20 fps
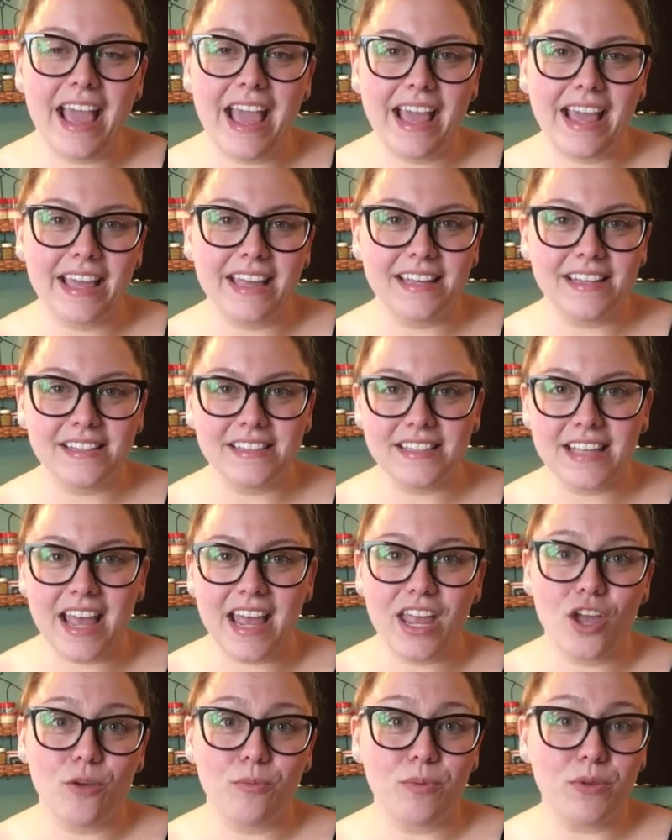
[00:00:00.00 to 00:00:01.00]
and
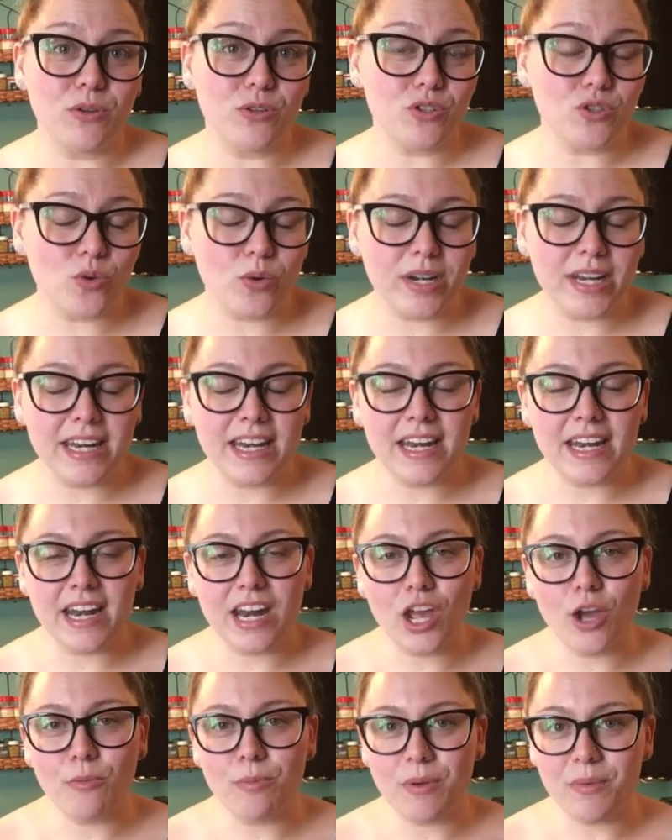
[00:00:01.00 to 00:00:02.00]
I hope you enjoyed it and
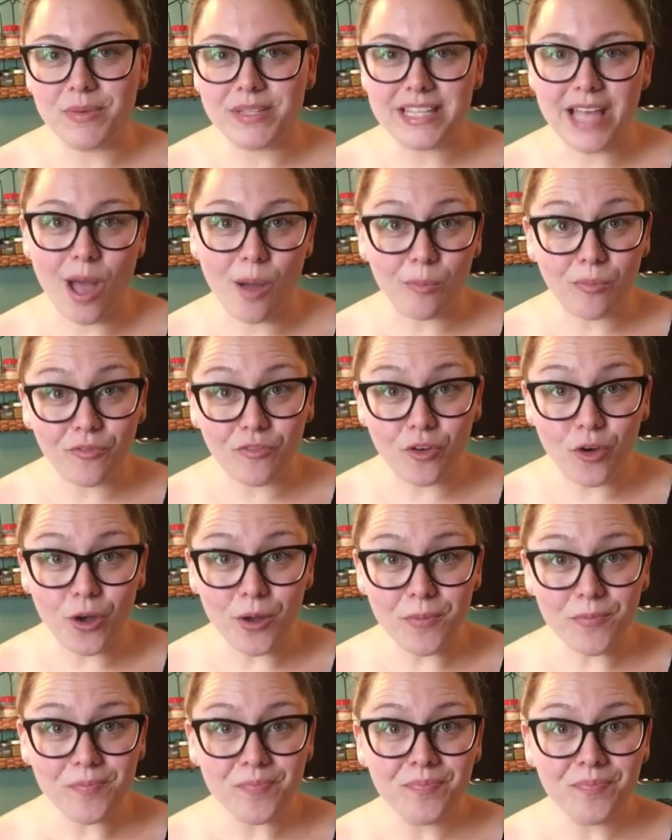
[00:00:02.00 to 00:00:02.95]
I hope it was helpful,